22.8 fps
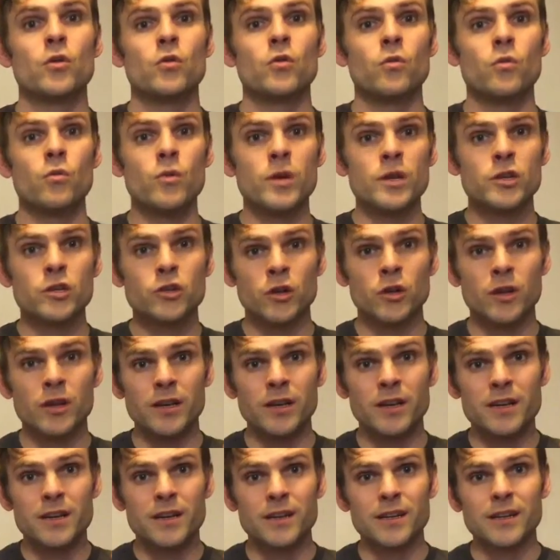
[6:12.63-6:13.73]
we should
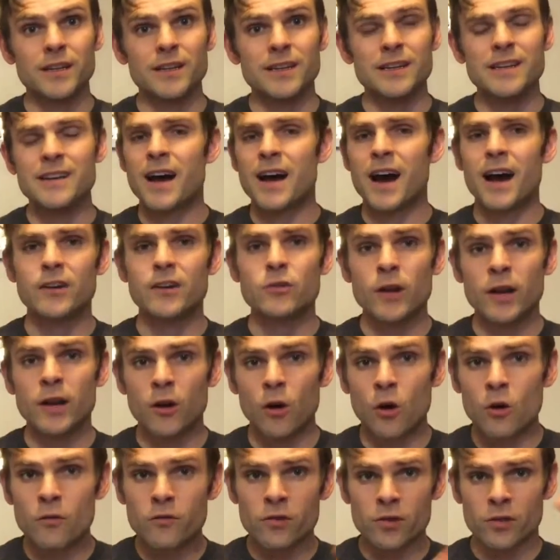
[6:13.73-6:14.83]
not try to
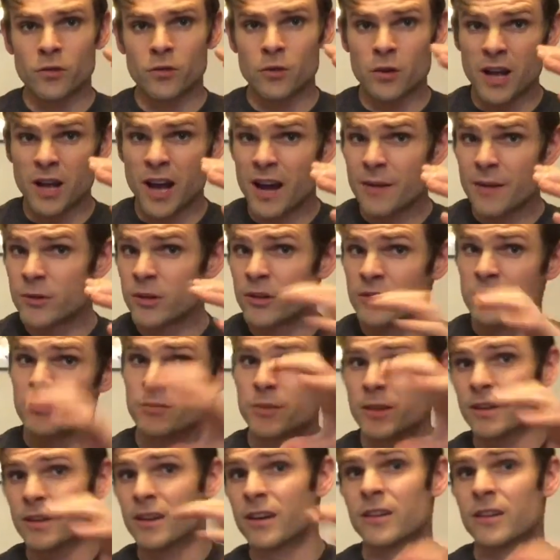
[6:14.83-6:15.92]
overthrow communism in
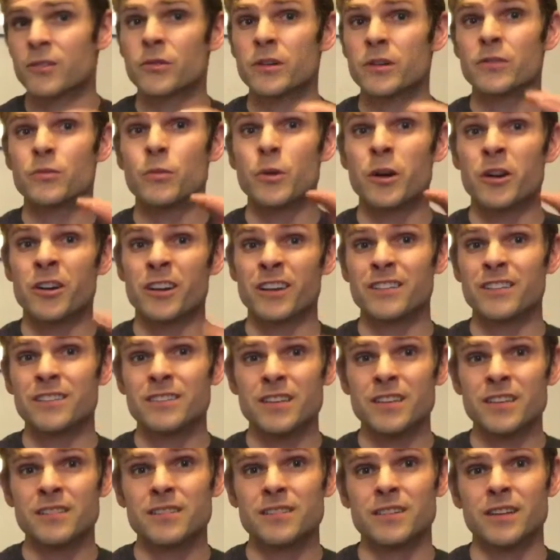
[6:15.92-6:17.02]
the countries where it
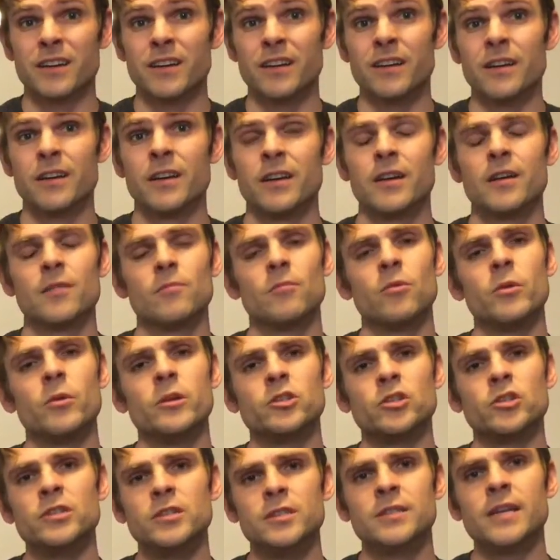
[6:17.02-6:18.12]
existed, but we
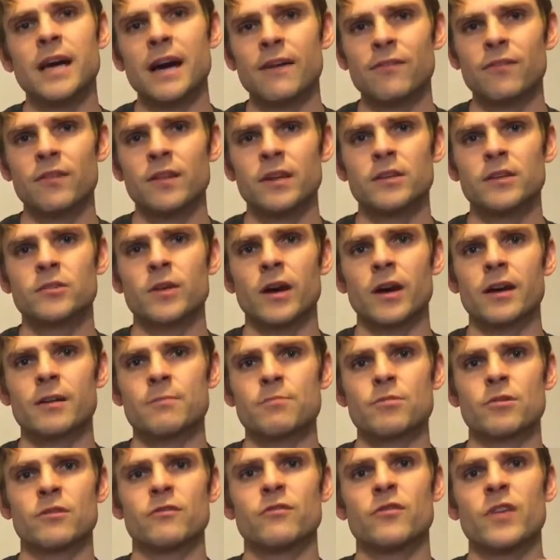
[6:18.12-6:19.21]
should definitely try to
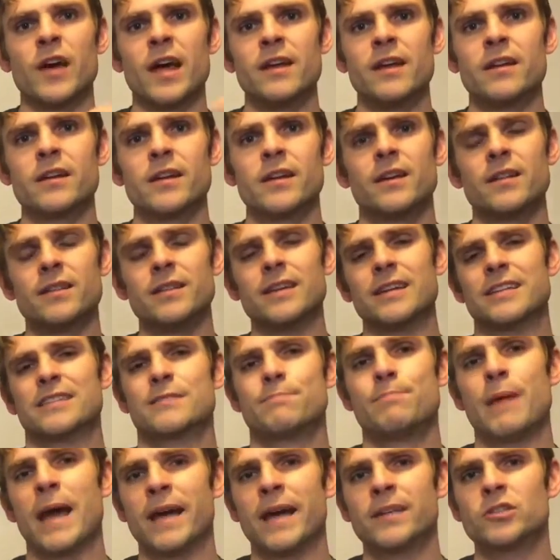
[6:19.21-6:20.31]
prevent the
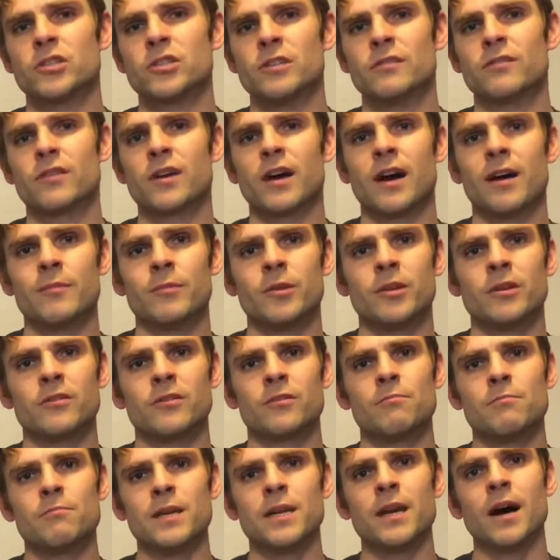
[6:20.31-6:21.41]
expansion of
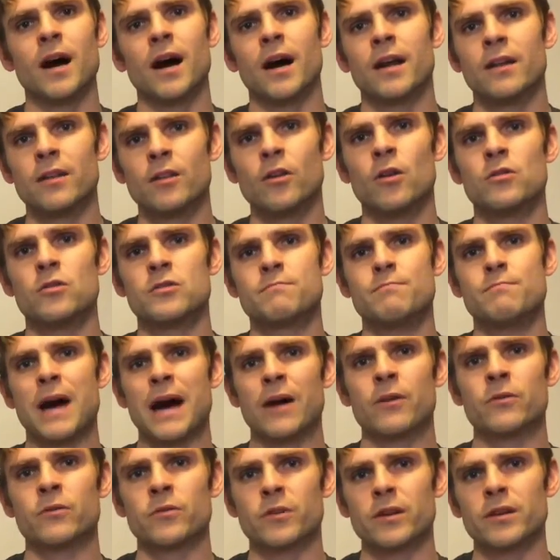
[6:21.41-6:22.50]
communism beyond those
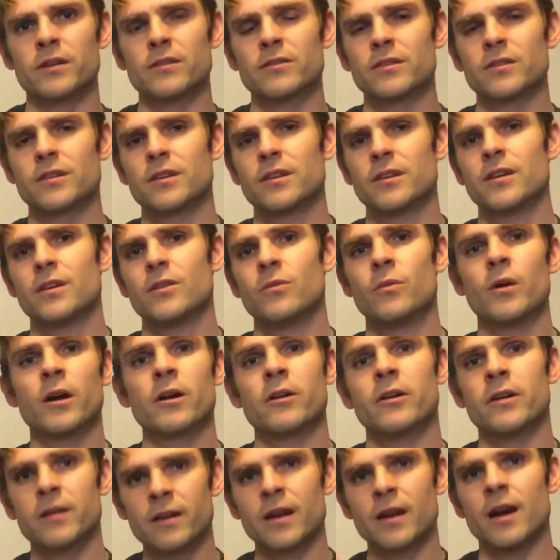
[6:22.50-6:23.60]
boundaries
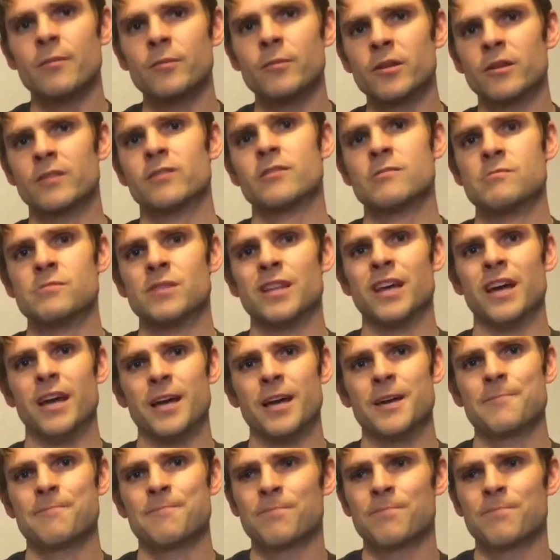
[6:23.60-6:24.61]
wherein communism lay.